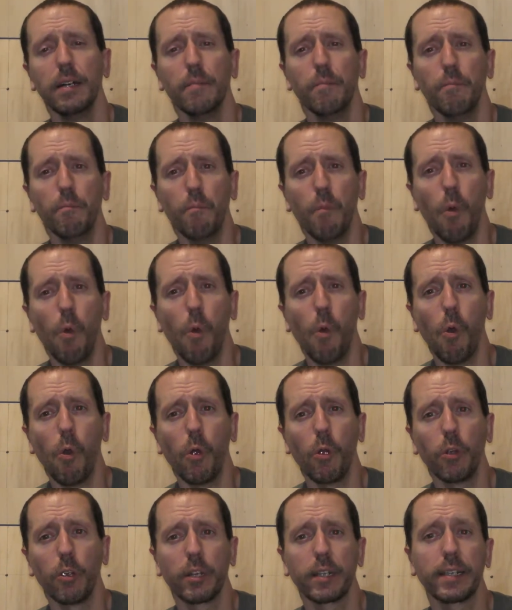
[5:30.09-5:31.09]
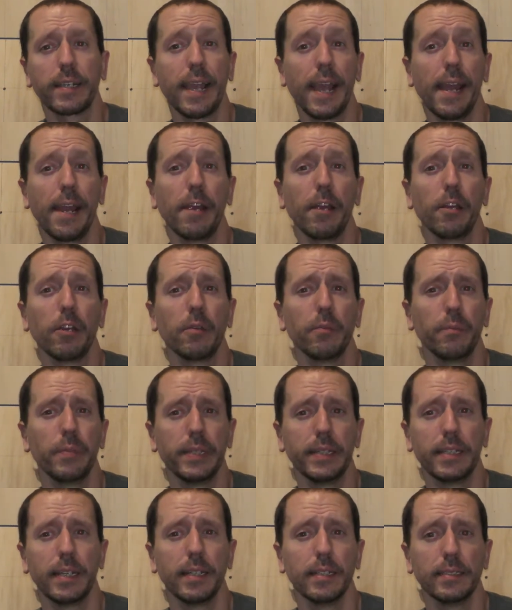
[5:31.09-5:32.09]
more care
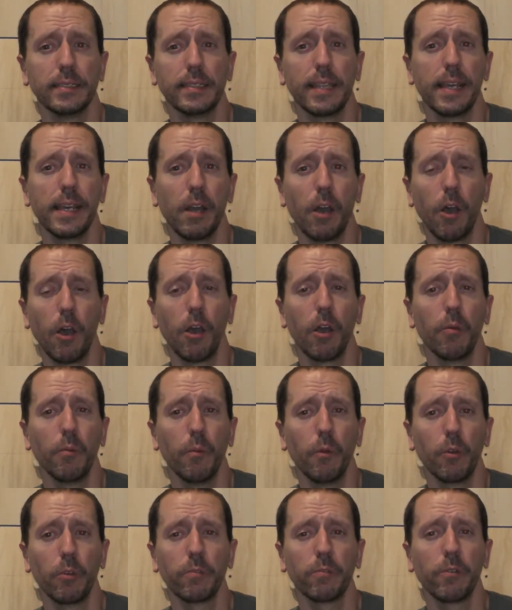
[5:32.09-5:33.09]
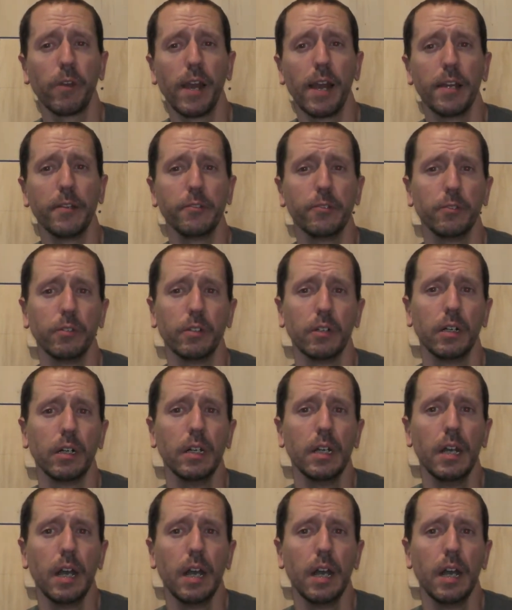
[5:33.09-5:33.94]
because they are more fragile